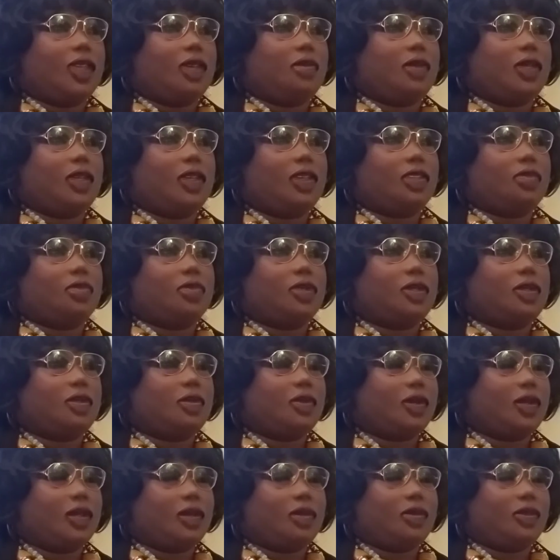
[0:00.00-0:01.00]
say I'm an expert.
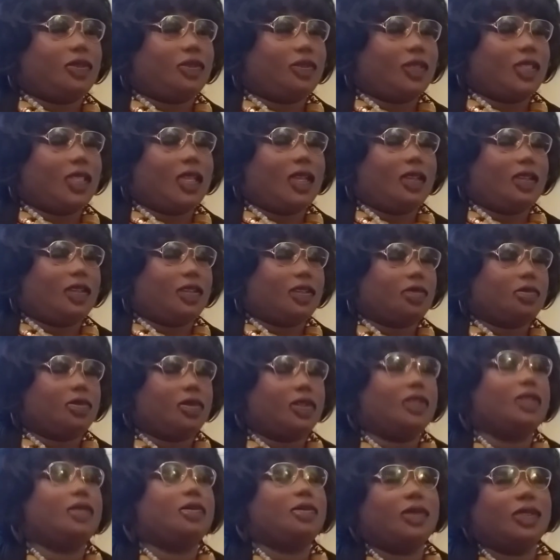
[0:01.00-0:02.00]
Well, I'm really not an
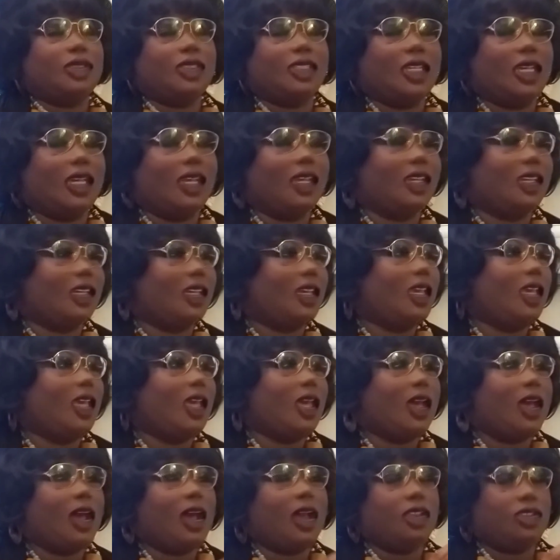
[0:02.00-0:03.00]
expert, but
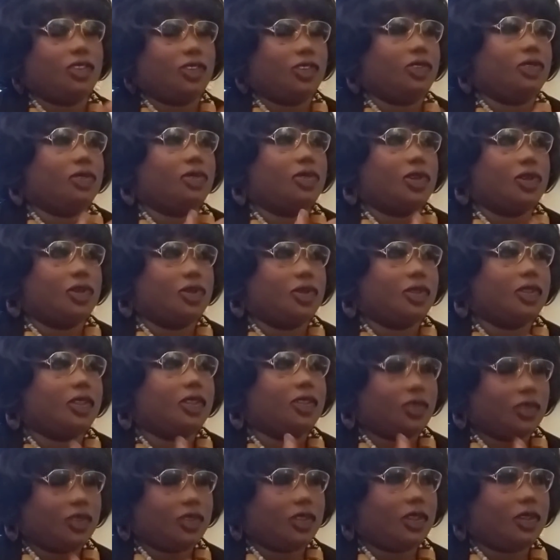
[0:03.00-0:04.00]
I just learned
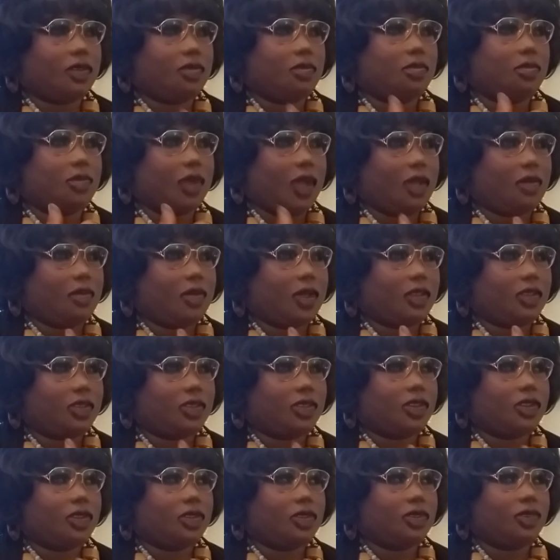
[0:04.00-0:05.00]
this stuff by
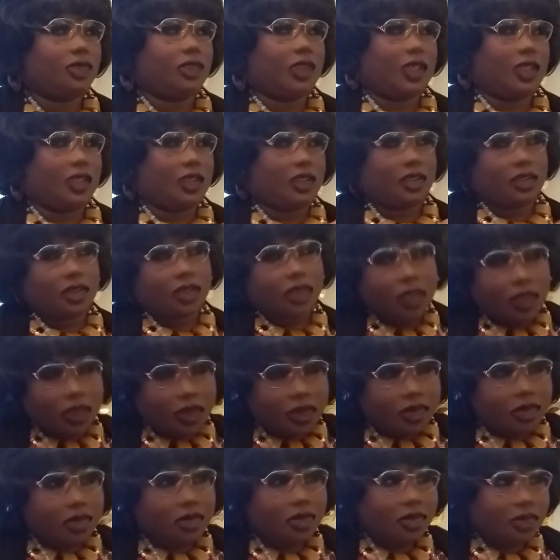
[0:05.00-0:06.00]
myself, and
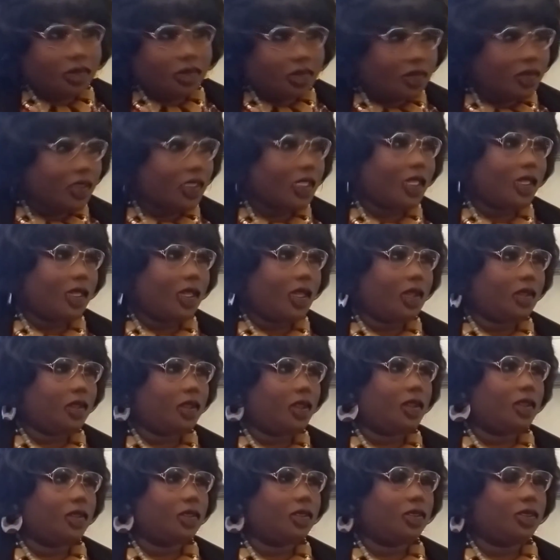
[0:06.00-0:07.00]
I
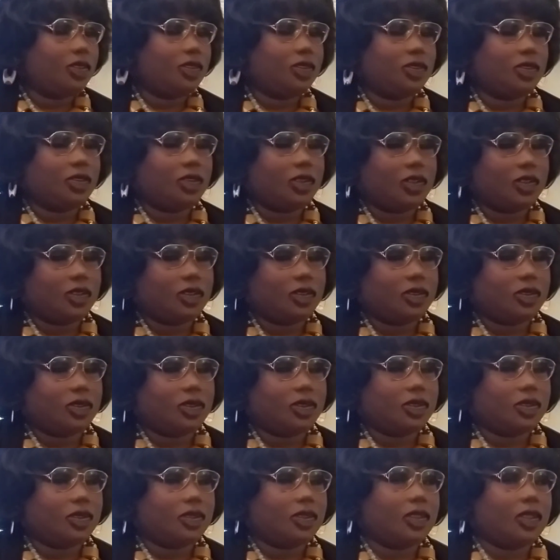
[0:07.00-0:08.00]
kind of teach
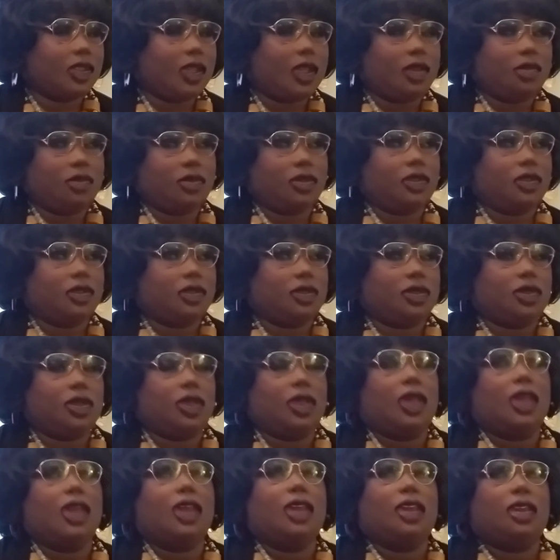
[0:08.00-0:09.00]
others. I mean,
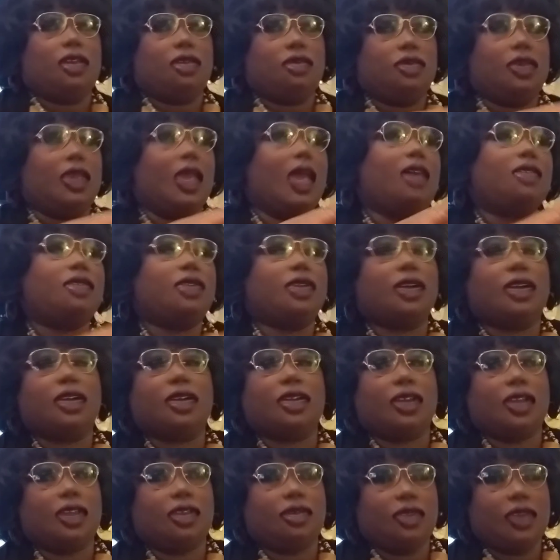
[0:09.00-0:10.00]
if you have
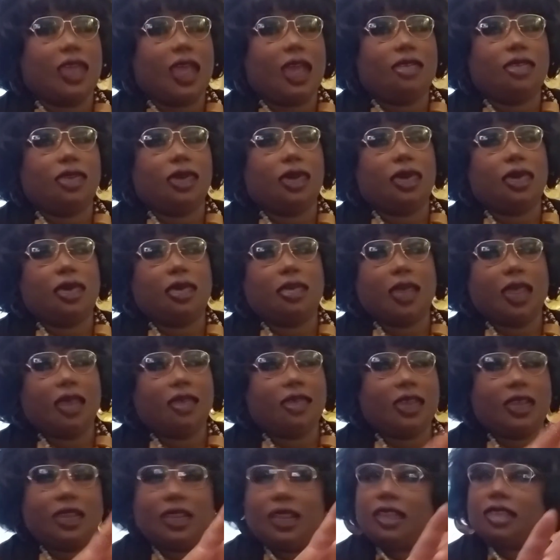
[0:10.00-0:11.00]
your own
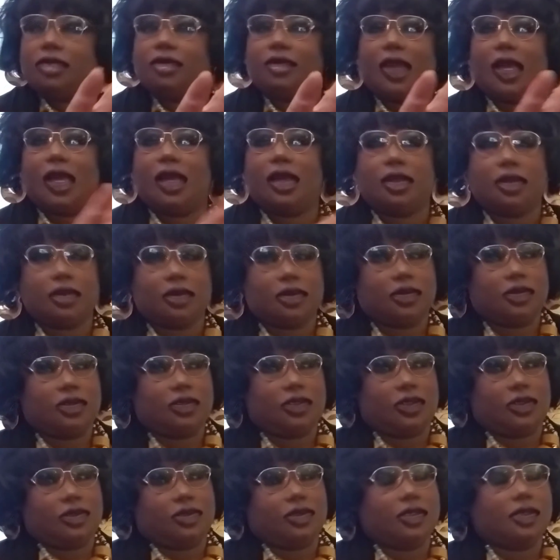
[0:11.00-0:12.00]
method, that's fine.
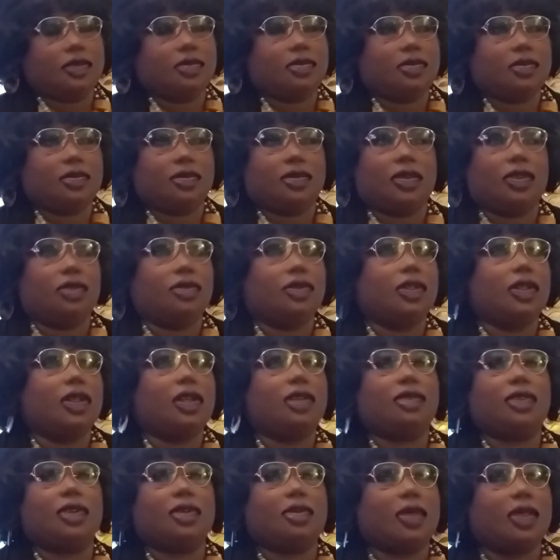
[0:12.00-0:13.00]
Do it.
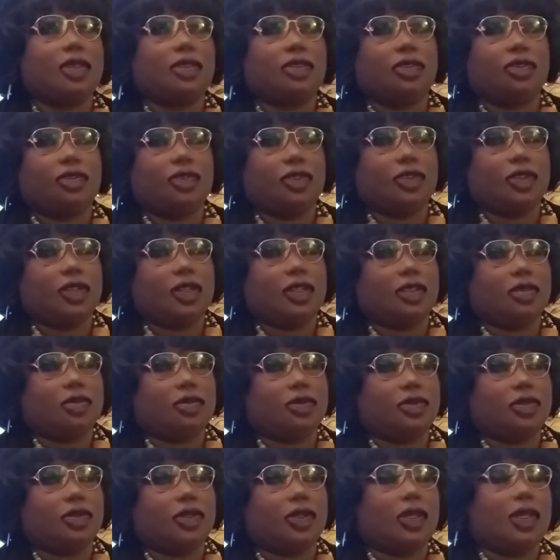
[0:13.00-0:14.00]
Whatever makes you feel
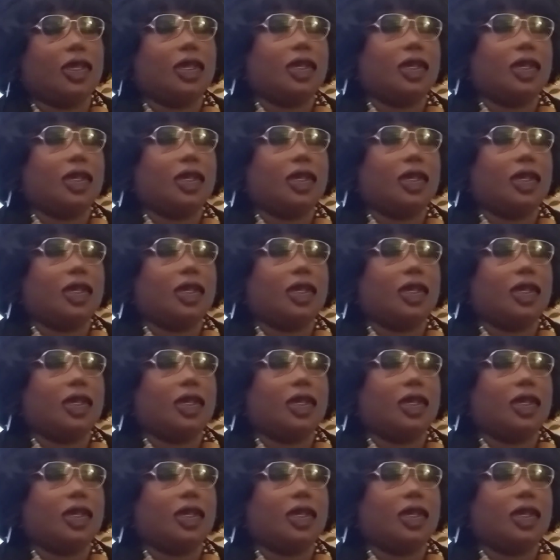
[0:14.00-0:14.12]
comfortable.